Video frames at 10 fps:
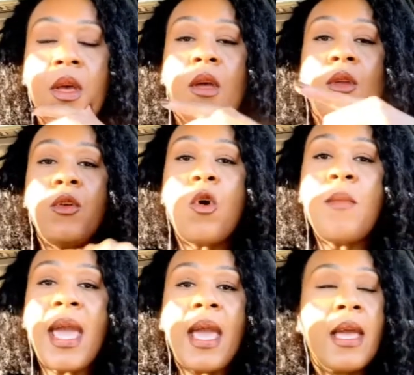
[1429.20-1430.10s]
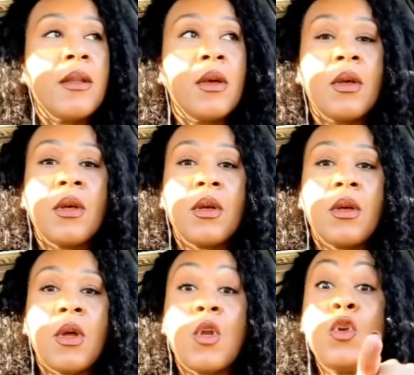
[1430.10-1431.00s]
No man,
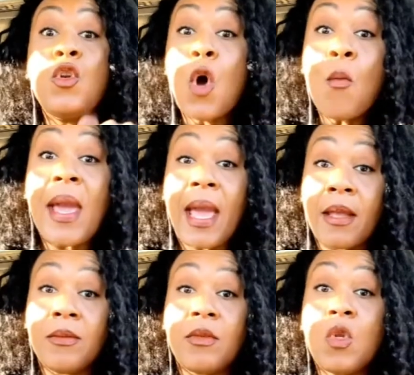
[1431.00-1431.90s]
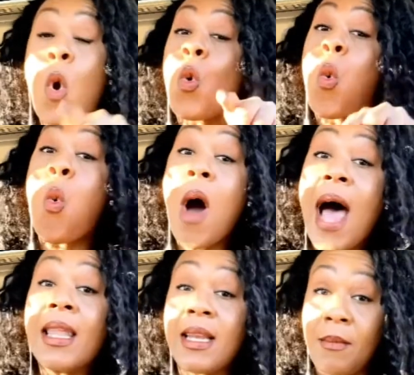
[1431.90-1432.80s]
no
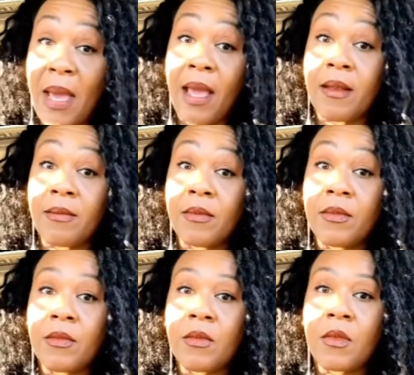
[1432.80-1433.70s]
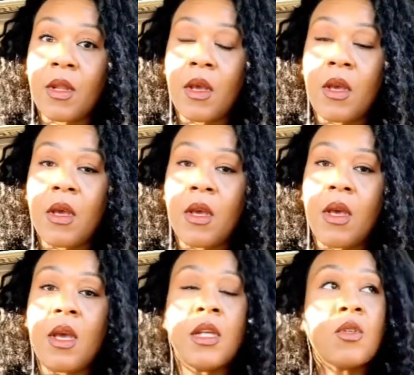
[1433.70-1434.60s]
quality man
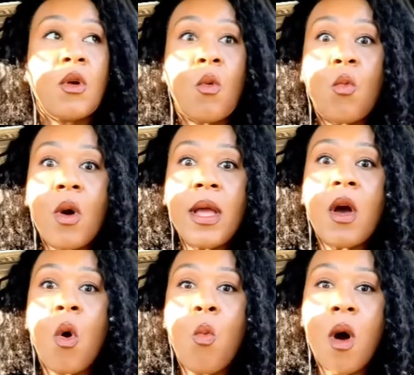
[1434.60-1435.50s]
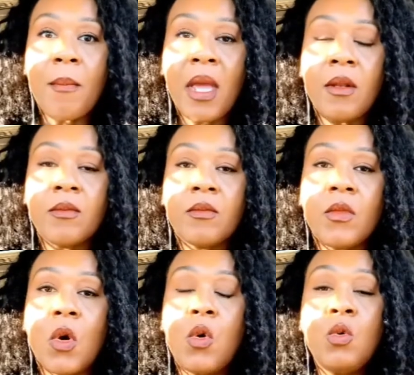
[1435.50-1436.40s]
is going to want a woman
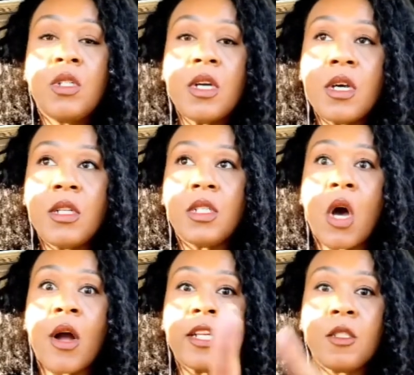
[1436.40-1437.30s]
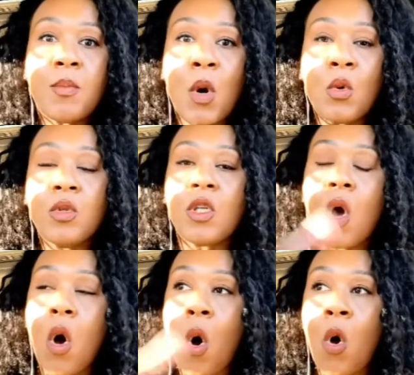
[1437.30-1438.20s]
whose goods are exposed
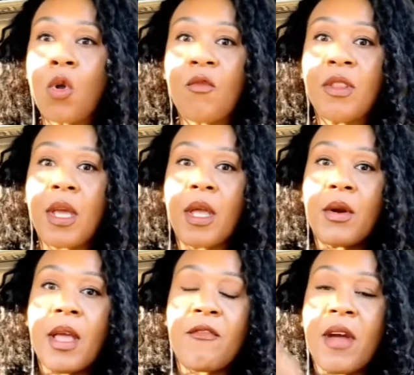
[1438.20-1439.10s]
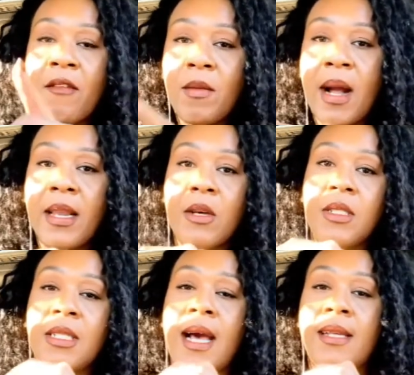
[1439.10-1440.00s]
all over the internet for everybody else's eyes